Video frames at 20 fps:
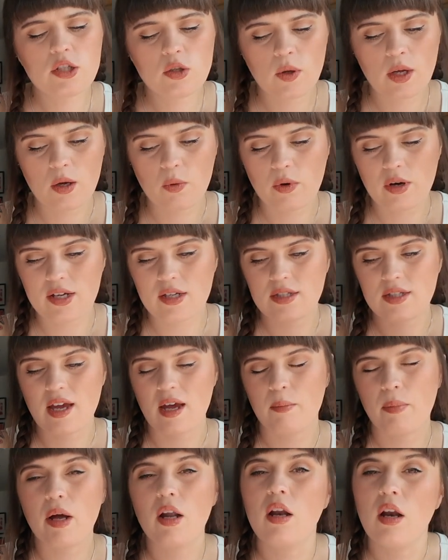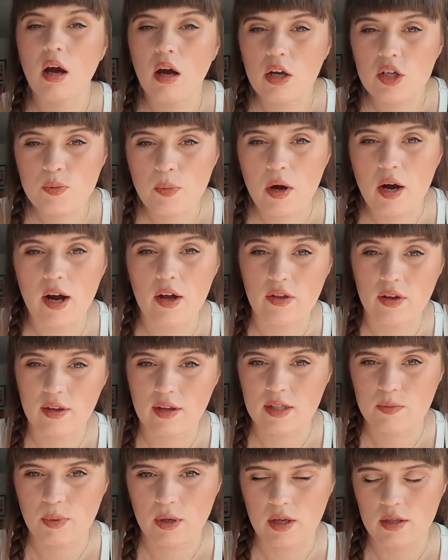do hear what he's saying. But a large part, I think
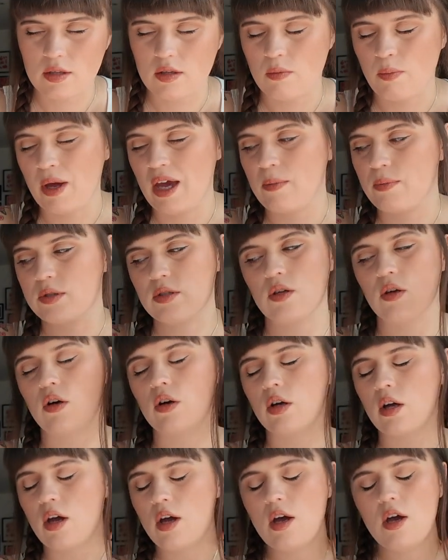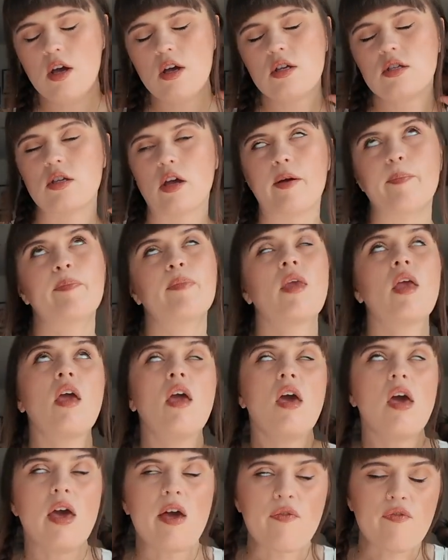that's because of the paper stock. So
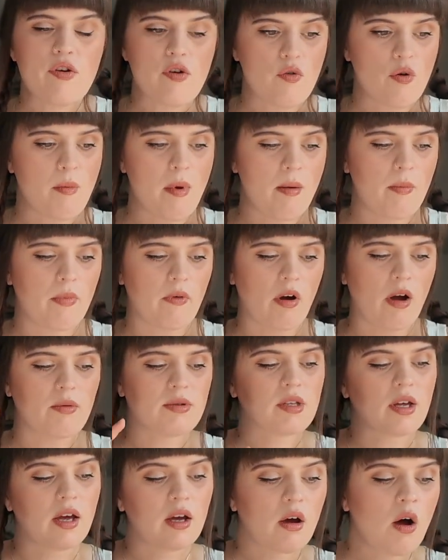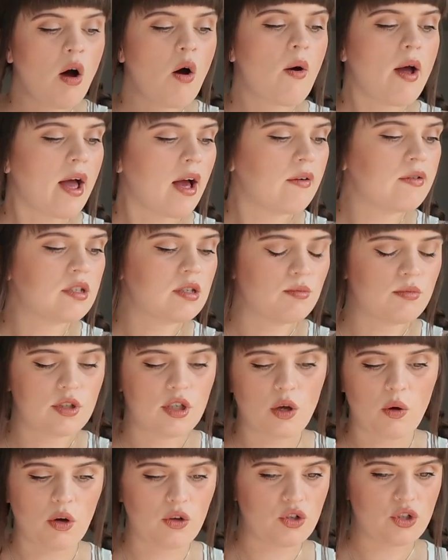if you remember, I was like, oh, I have some
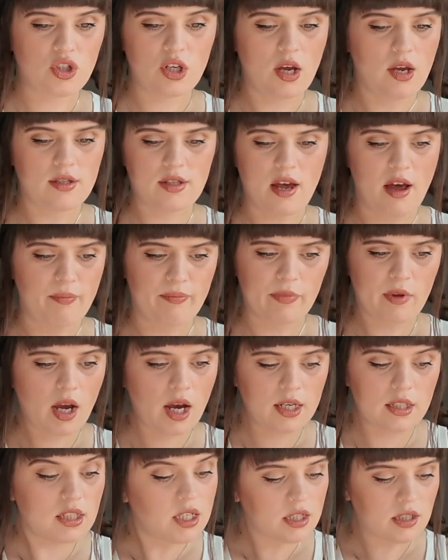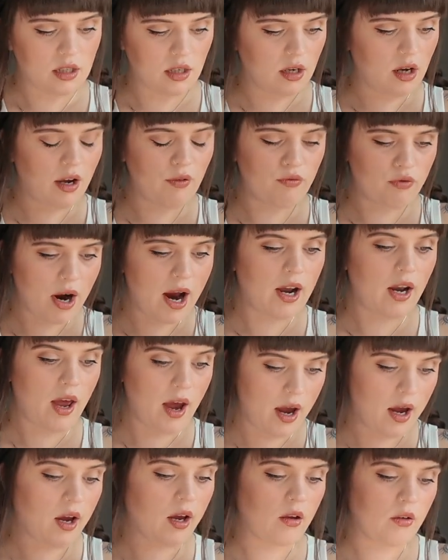200 GSM. I didn't. I ran
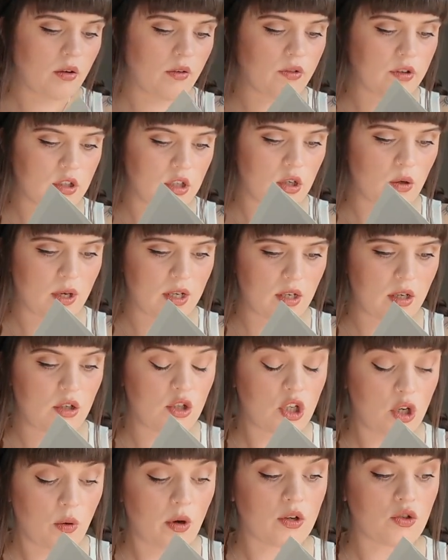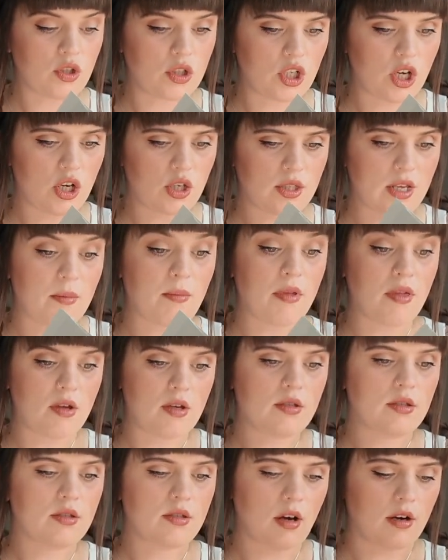out of the 200 GSM in
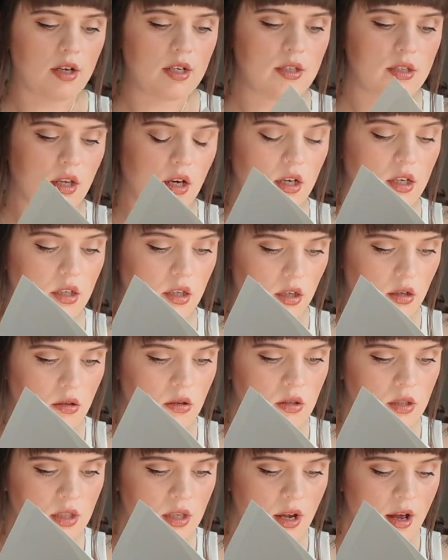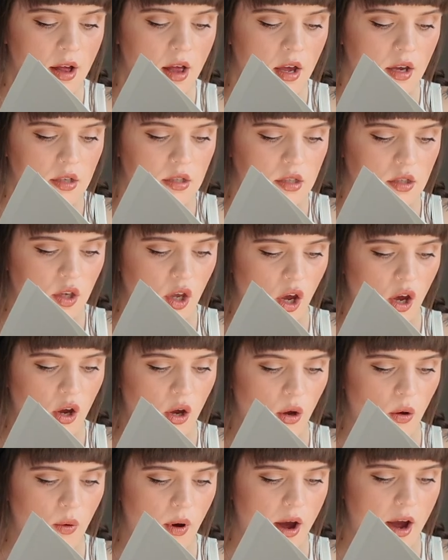this size that I use,
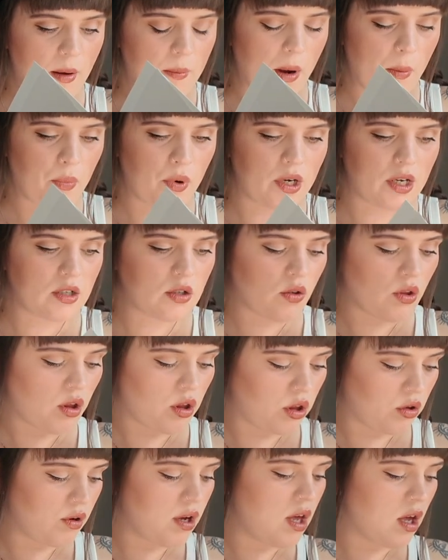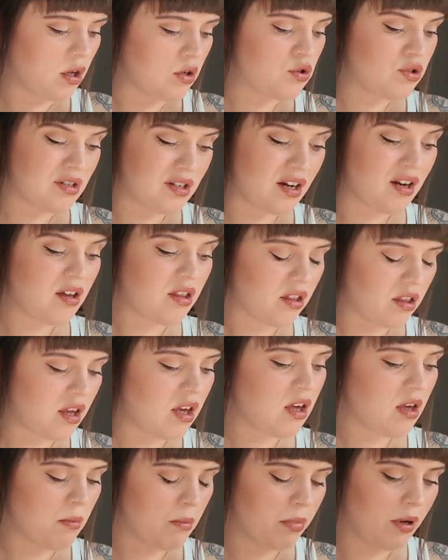so I printed on the 300, and I
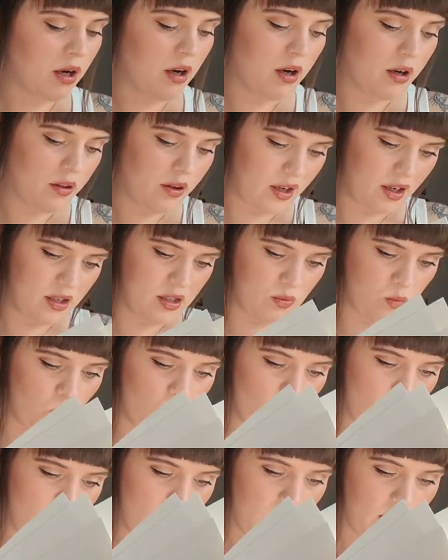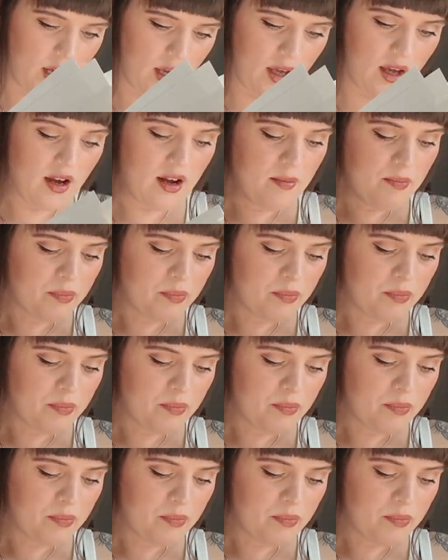think in part that is why